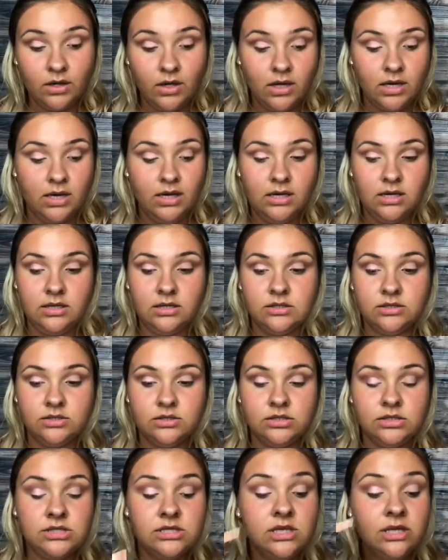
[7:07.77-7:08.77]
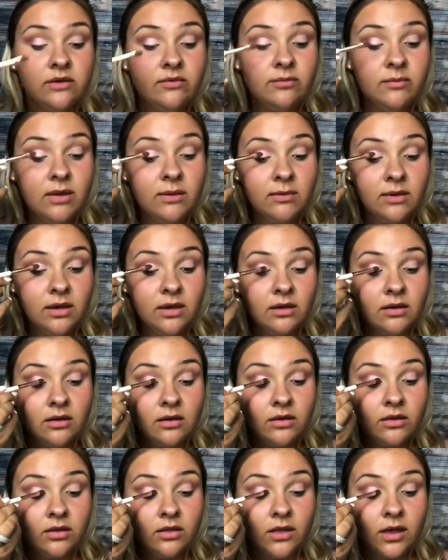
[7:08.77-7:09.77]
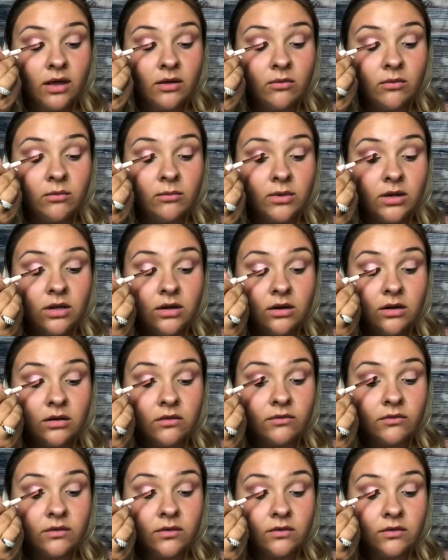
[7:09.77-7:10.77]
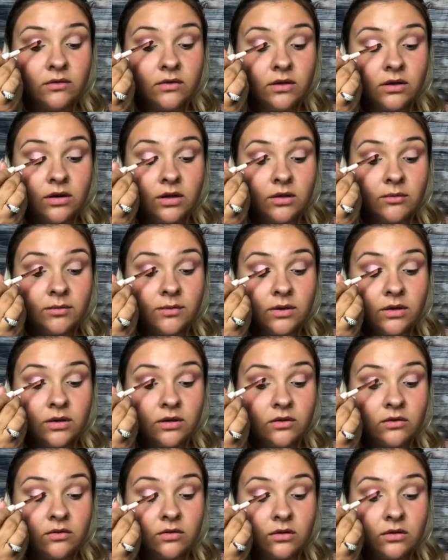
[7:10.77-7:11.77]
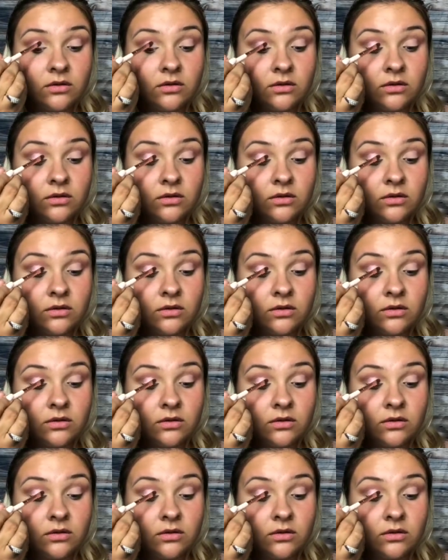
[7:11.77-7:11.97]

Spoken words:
and see if maybe that will make a difference in application.